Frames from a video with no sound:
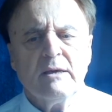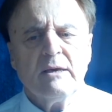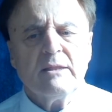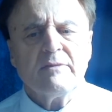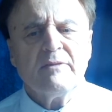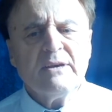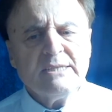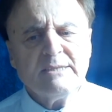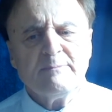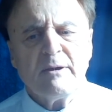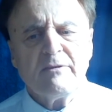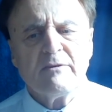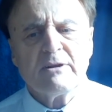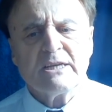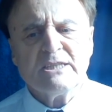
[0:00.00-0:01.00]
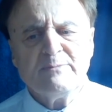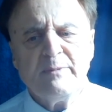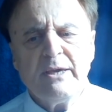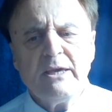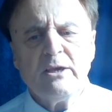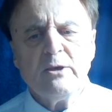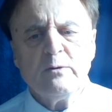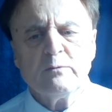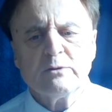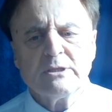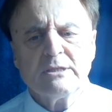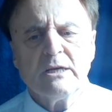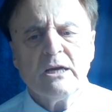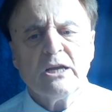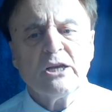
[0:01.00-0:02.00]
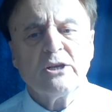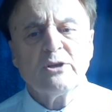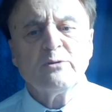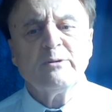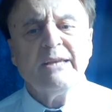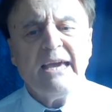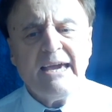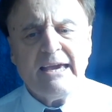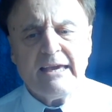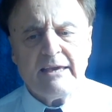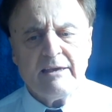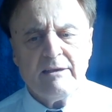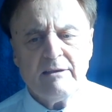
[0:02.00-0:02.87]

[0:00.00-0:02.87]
This method is being used today